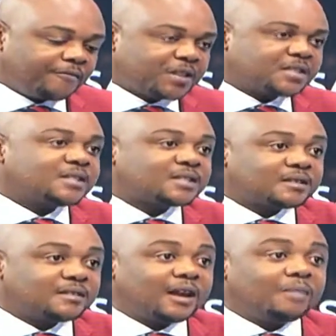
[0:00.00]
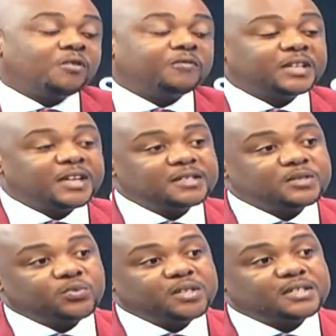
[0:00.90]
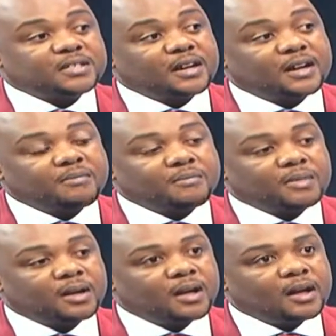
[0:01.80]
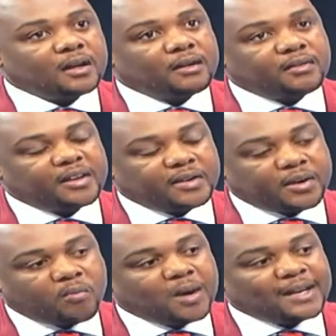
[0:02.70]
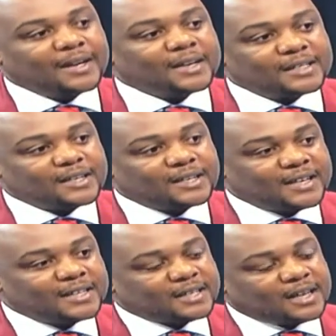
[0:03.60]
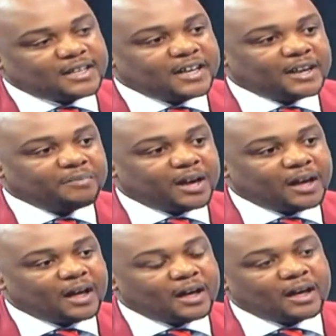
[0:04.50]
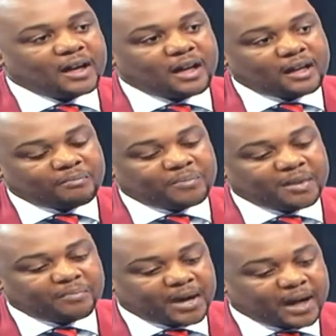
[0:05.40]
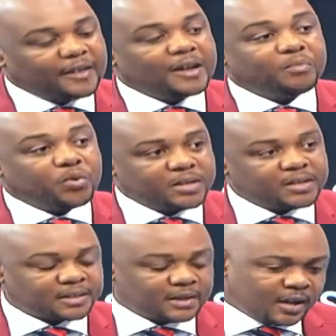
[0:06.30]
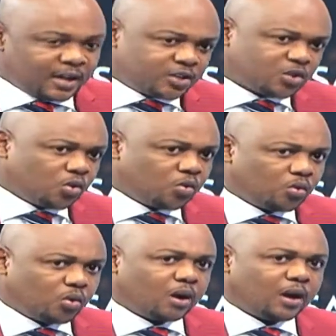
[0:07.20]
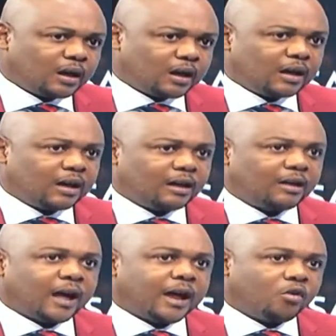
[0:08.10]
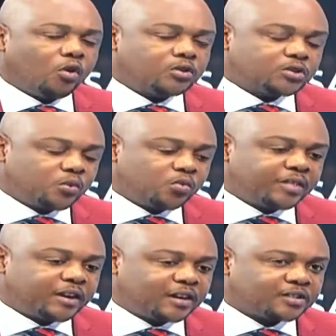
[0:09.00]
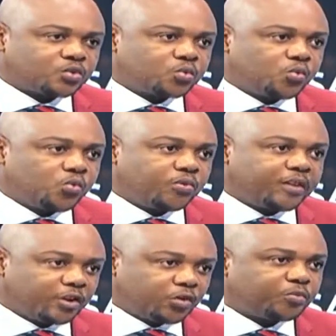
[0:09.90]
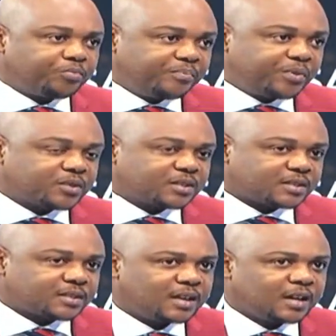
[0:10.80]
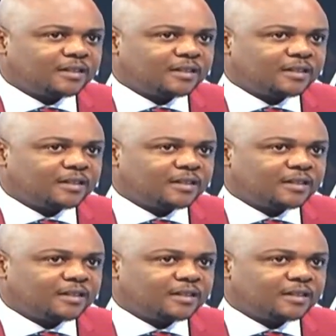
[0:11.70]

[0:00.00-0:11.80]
versus the number of days which normal industry days are taken by other employees. So and also with regards to the recruitment process,